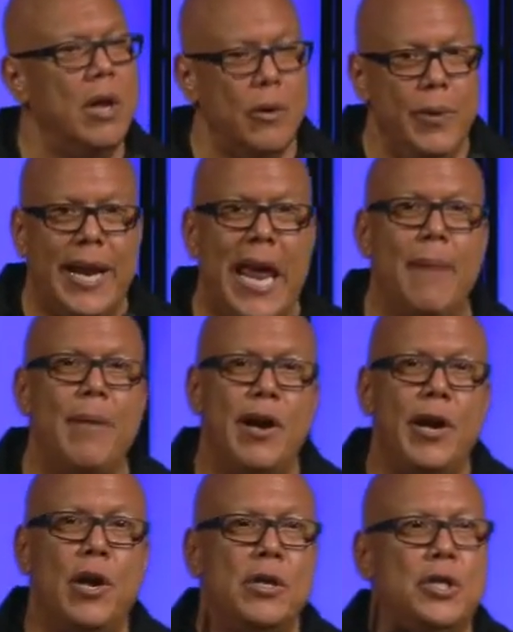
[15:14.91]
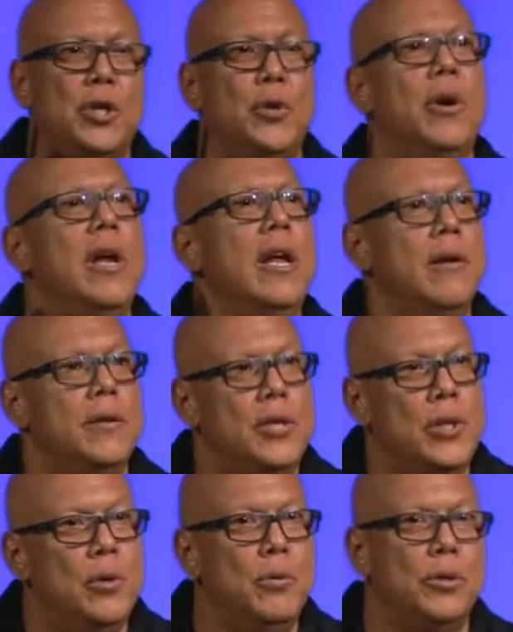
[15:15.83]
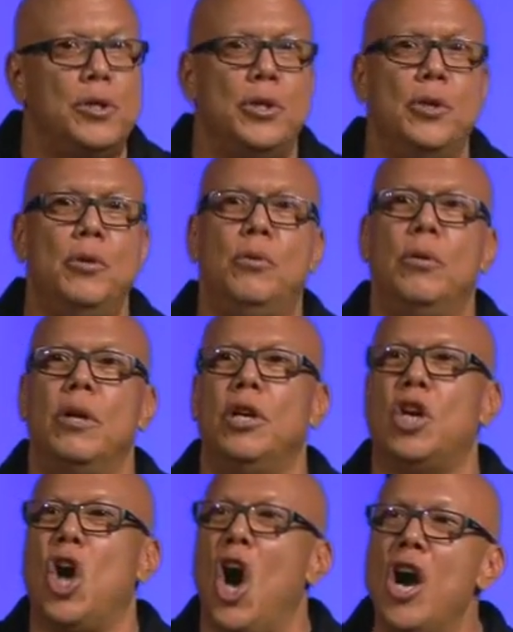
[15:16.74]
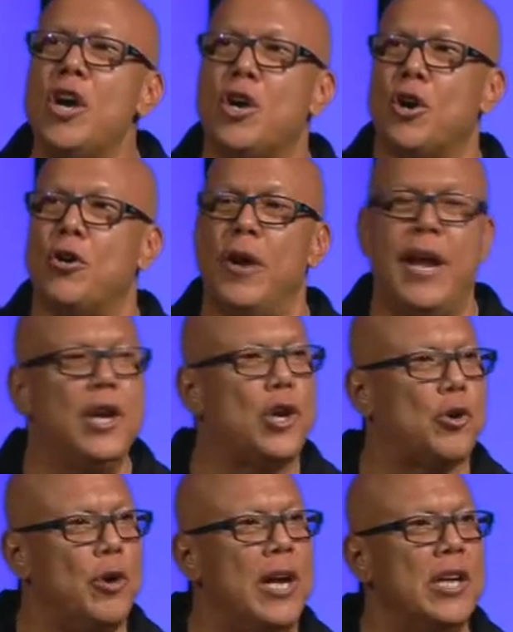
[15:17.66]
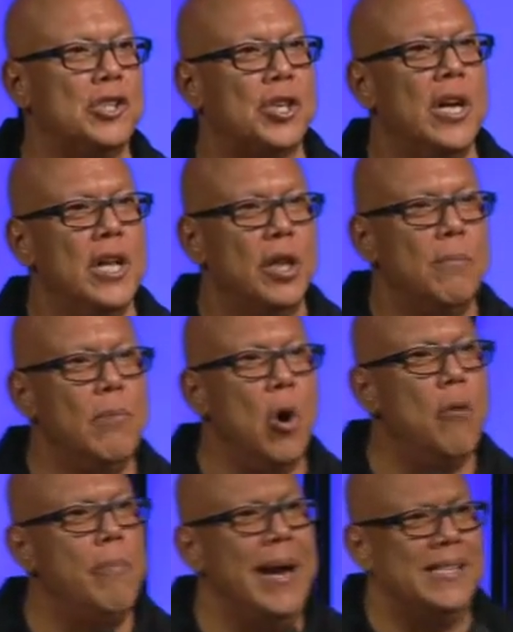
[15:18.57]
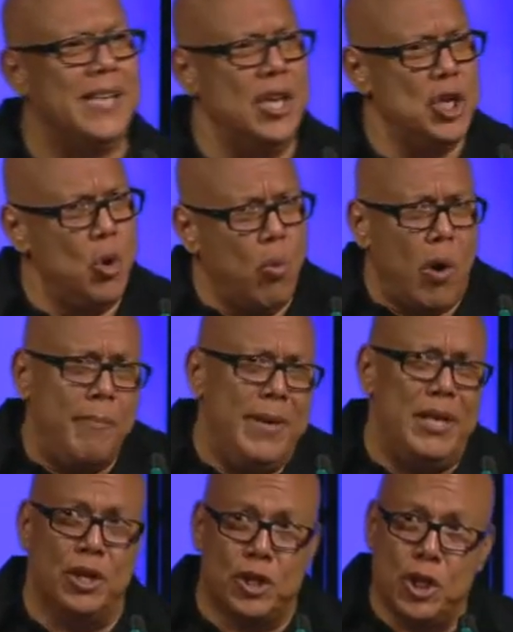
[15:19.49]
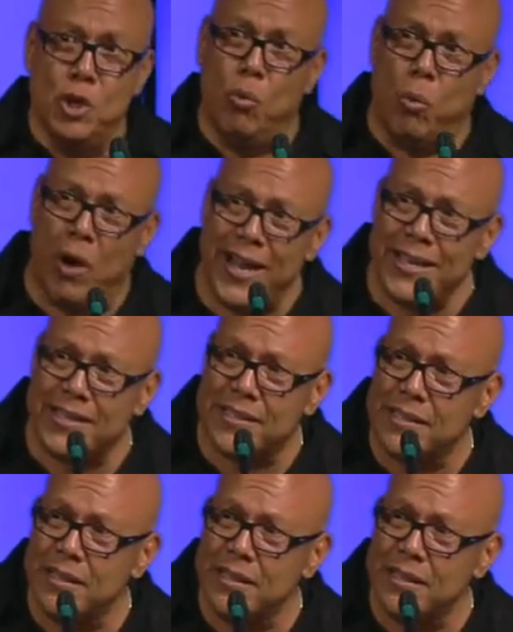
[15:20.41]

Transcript: We came out here to, to, to conquer and crush the Moabites, and you want me to do what?